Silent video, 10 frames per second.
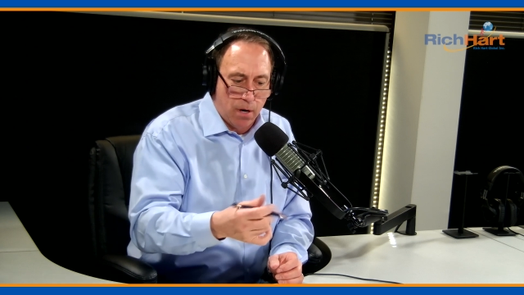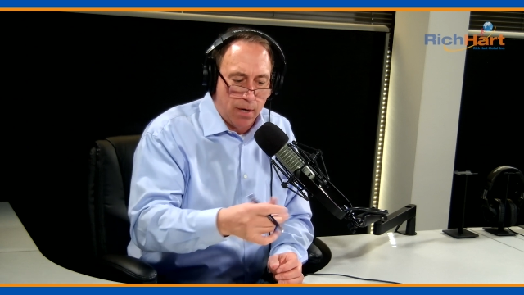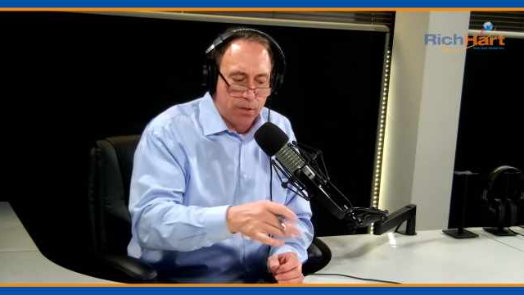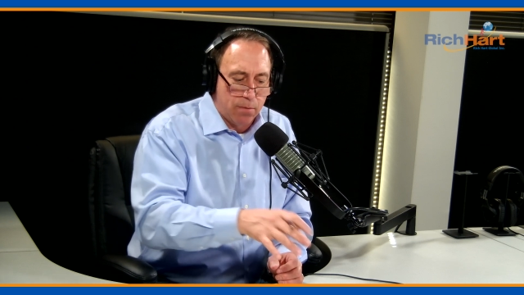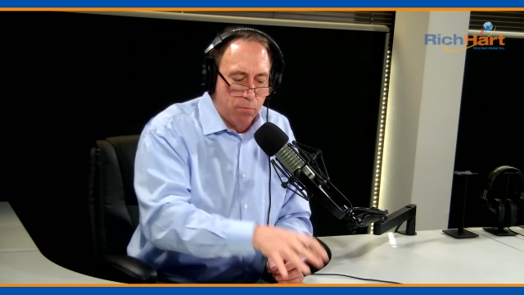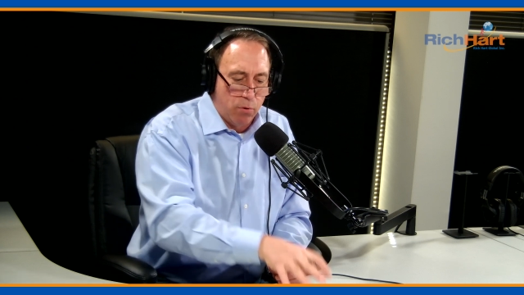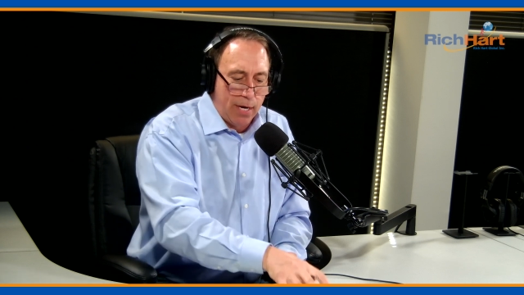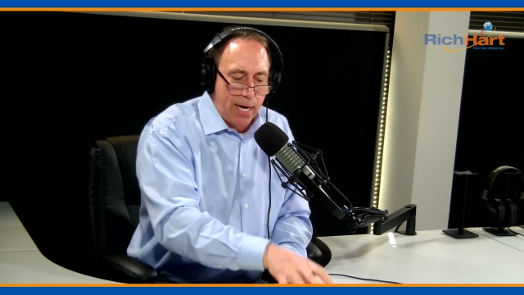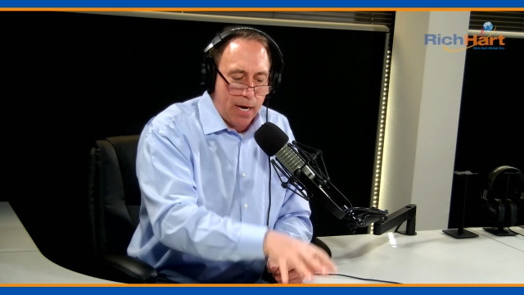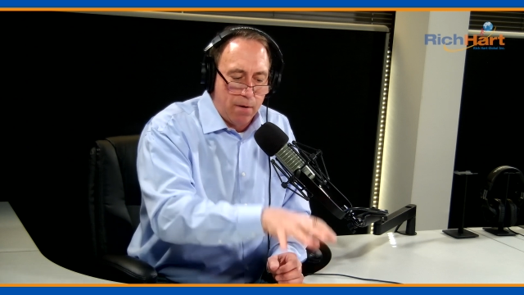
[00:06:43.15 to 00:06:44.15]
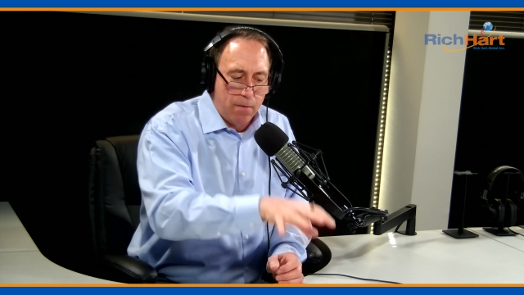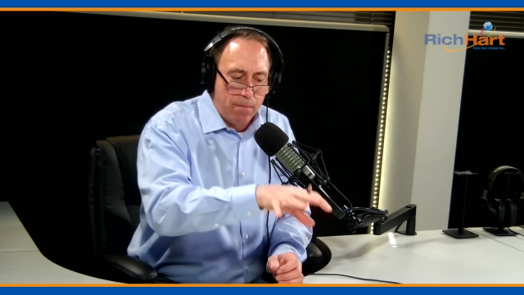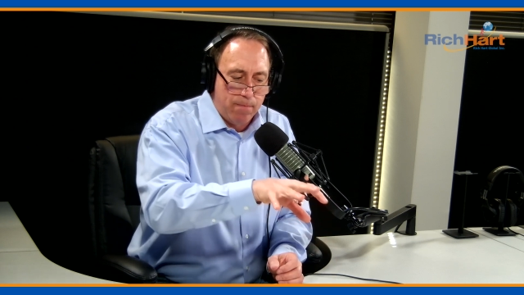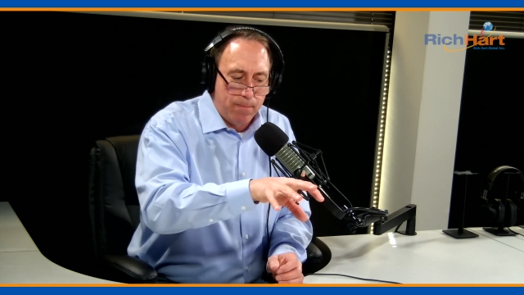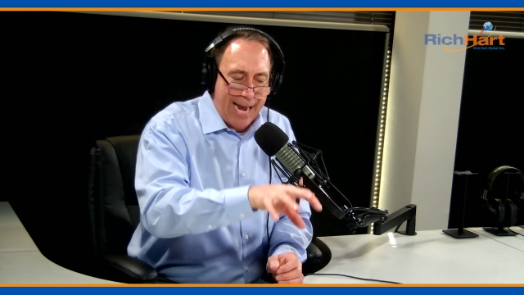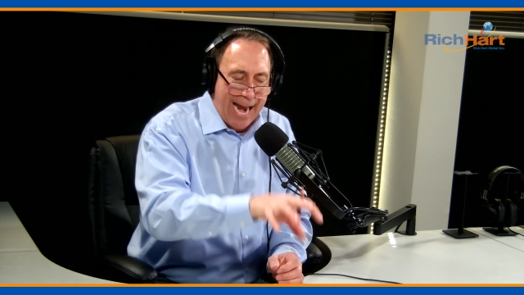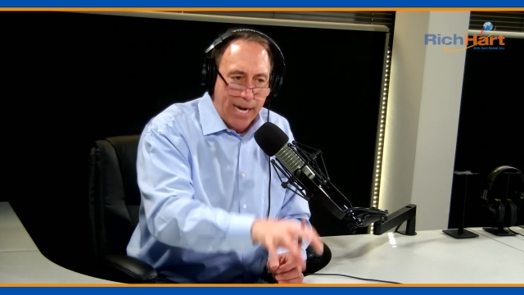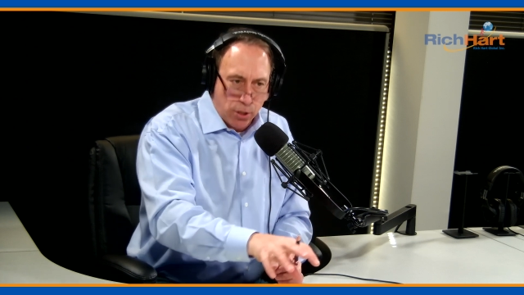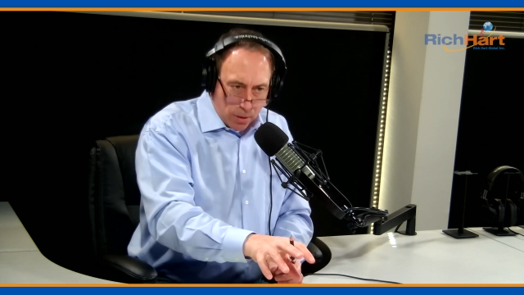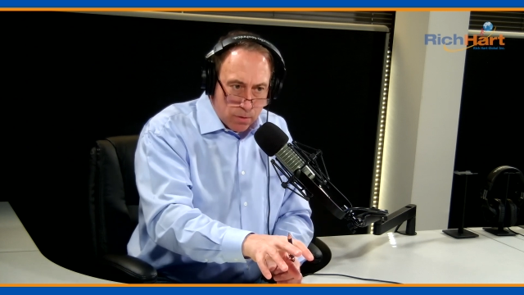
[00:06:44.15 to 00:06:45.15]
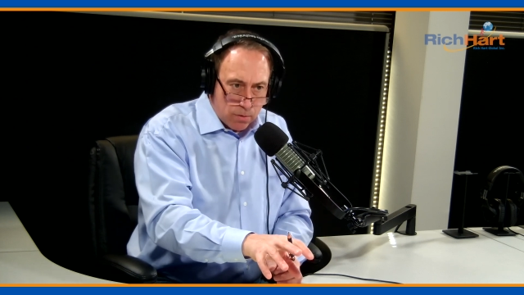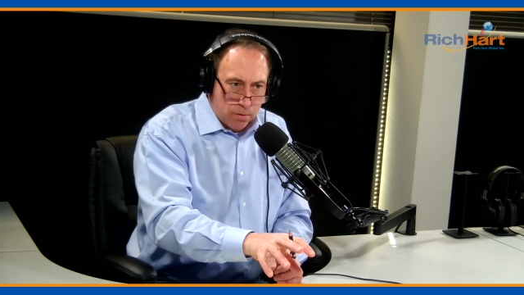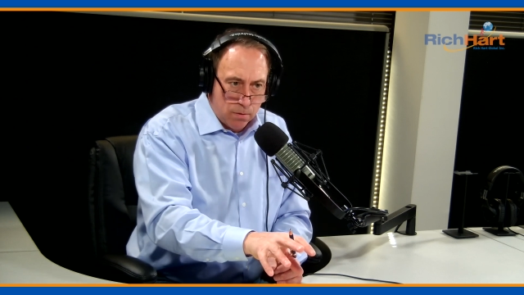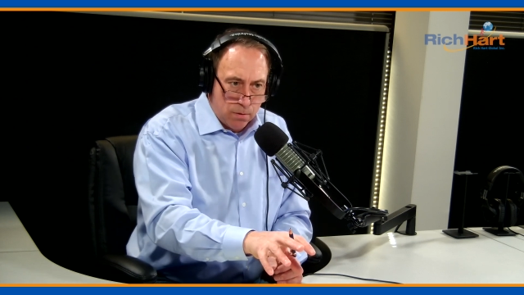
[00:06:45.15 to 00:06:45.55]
to bringing agents,